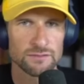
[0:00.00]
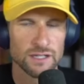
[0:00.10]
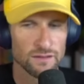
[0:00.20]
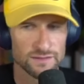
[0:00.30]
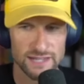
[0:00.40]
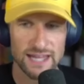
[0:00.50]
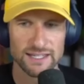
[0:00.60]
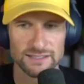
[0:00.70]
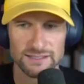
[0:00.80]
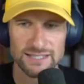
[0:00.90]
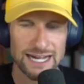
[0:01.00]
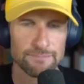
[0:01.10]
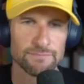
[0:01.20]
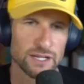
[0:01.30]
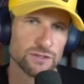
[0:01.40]
You know, the saying is
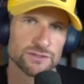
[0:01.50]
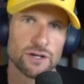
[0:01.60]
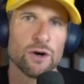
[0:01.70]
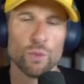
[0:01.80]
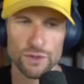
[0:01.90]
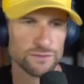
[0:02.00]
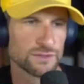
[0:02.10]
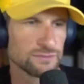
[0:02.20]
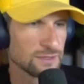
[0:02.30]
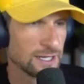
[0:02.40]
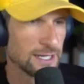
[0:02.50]
time heals all wounds. Sure.